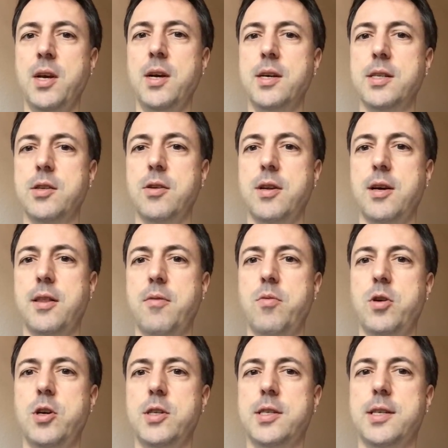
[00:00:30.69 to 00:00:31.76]
So in other
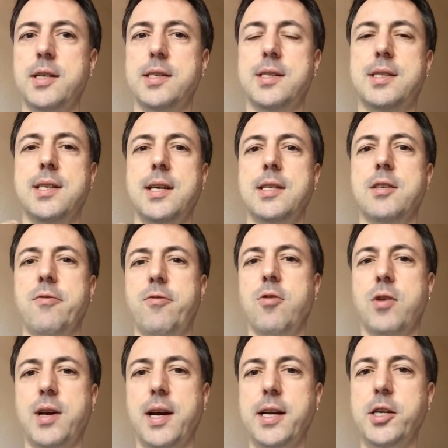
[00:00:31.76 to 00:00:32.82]
words, there's a sense of
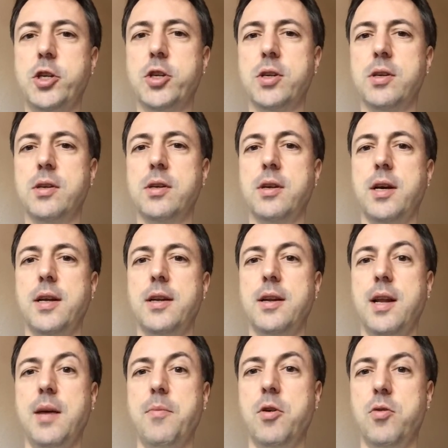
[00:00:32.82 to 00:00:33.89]
location and
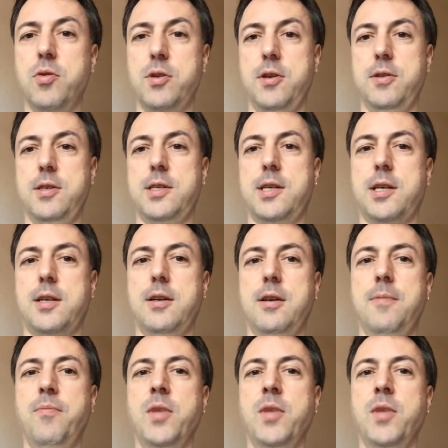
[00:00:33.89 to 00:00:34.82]
neighborhood in the signal.